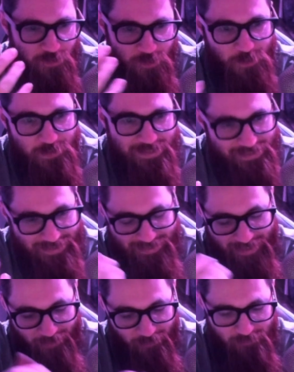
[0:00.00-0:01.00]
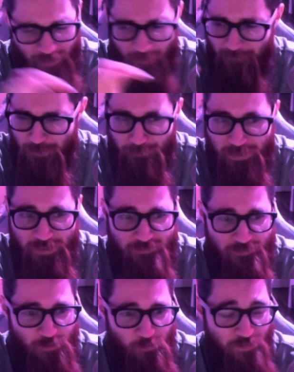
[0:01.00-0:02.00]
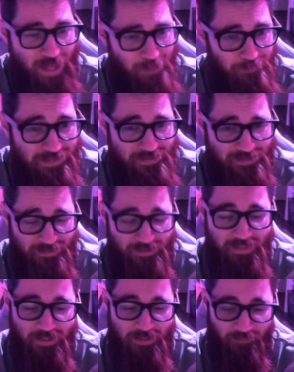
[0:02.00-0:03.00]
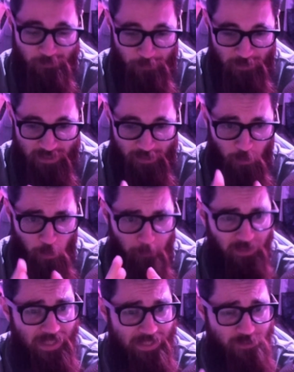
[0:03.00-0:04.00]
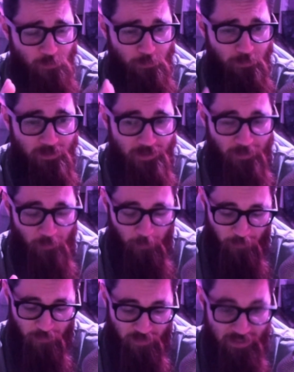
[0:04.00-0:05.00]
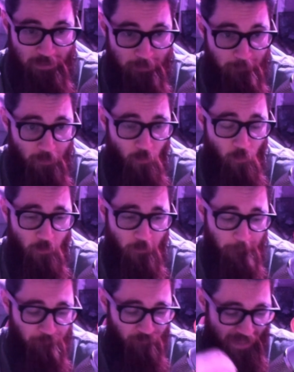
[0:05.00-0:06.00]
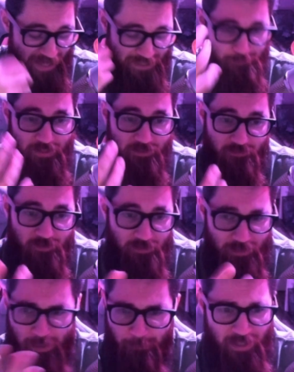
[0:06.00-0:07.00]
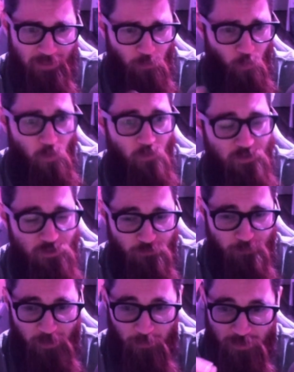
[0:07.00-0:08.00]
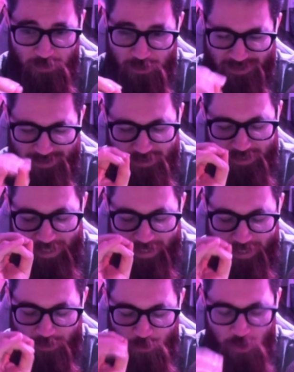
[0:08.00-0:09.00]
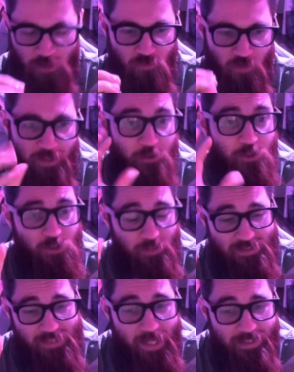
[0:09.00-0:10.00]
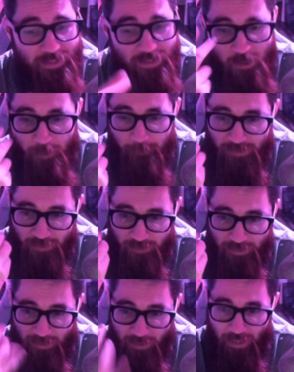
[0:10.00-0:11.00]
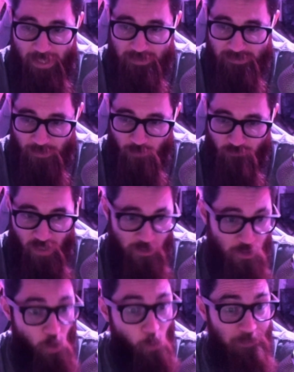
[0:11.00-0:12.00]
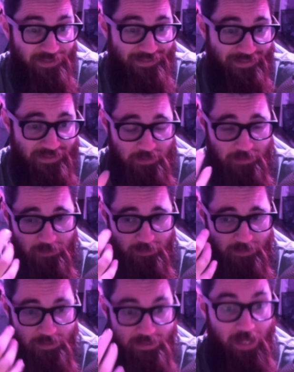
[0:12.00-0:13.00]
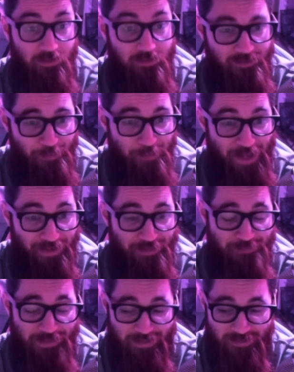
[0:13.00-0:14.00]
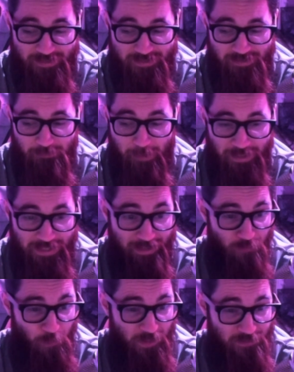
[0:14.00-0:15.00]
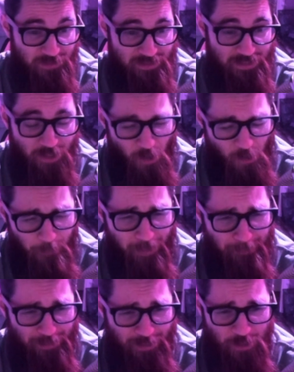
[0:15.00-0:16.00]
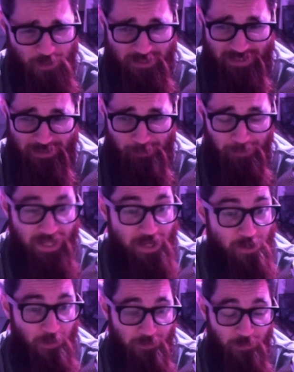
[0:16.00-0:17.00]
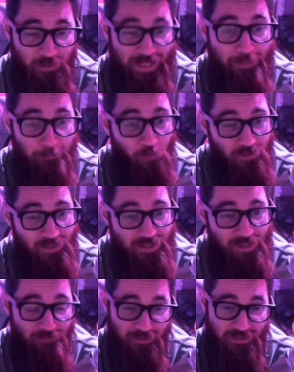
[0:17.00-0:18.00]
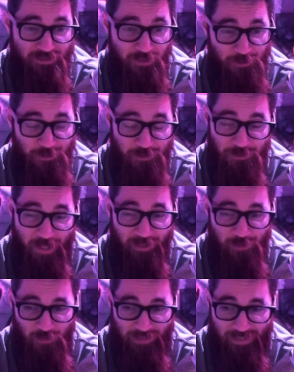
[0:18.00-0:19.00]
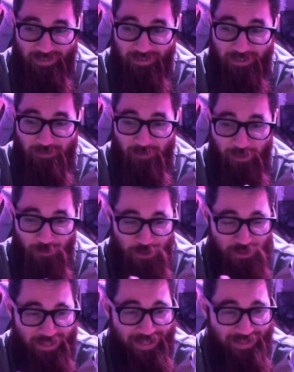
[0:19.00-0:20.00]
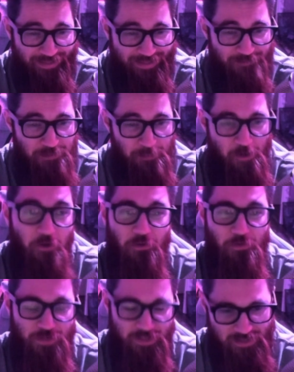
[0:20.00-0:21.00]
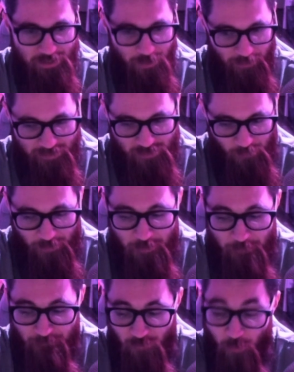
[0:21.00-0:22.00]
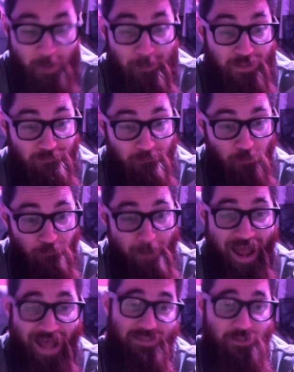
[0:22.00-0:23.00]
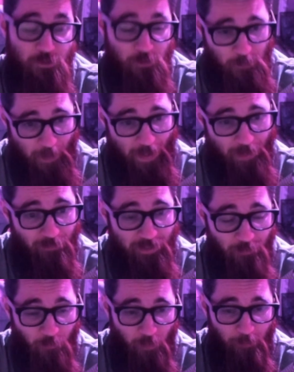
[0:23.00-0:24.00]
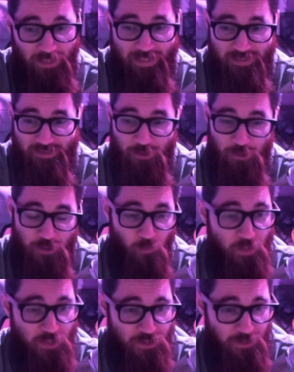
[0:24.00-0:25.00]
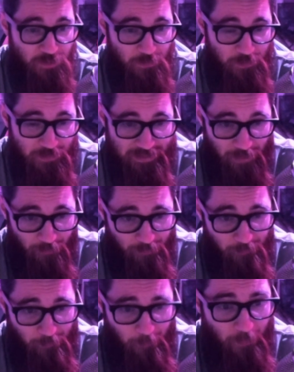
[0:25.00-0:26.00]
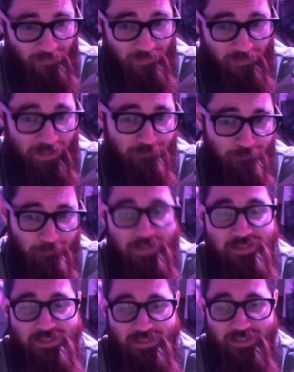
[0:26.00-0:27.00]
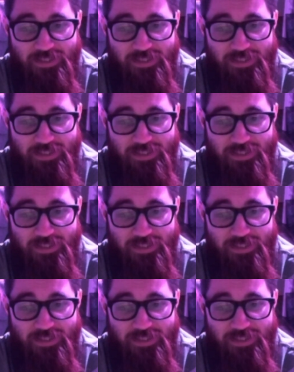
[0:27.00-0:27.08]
juicy details of how this piece fits with that piece and this particular place or theme or aspect of the campaign or the world that you've built is just, it hit just right and you're so excited, but then it lands and you've got nobody to tell about it because maybe everyone else who might be interested is a player at your table if it's Dungeons and Dragons related, and you just can't give them all the secrets, or maybe they've moved past a certain area or a place and you just wish that you could tell them what they've missed.